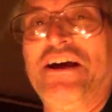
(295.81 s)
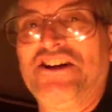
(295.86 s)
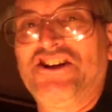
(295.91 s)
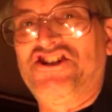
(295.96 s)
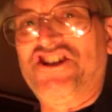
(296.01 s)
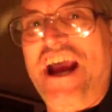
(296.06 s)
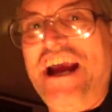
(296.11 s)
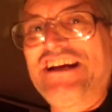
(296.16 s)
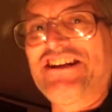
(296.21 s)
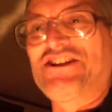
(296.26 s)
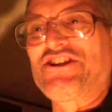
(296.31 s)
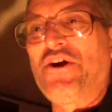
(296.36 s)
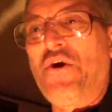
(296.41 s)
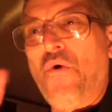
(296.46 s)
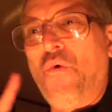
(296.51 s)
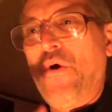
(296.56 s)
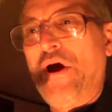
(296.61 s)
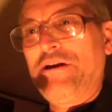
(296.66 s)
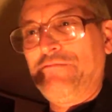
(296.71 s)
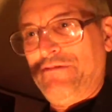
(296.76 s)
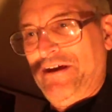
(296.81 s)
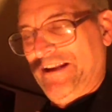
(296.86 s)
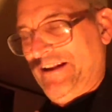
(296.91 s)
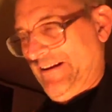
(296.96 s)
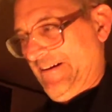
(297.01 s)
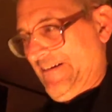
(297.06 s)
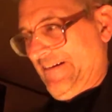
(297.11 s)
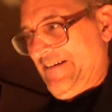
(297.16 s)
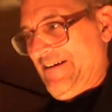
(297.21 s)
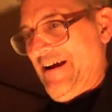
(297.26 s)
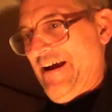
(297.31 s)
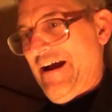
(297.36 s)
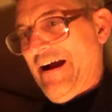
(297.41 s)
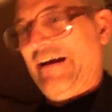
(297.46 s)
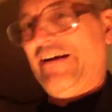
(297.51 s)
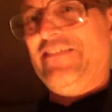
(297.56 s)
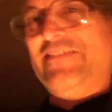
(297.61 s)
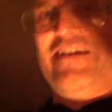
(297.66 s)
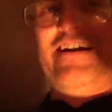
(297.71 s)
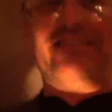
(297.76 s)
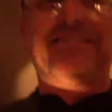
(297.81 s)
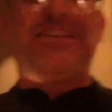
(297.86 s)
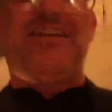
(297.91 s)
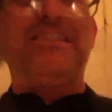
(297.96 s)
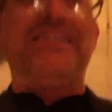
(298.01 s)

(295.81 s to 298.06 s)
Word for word: Jace Whitman, yeah, yeah, so,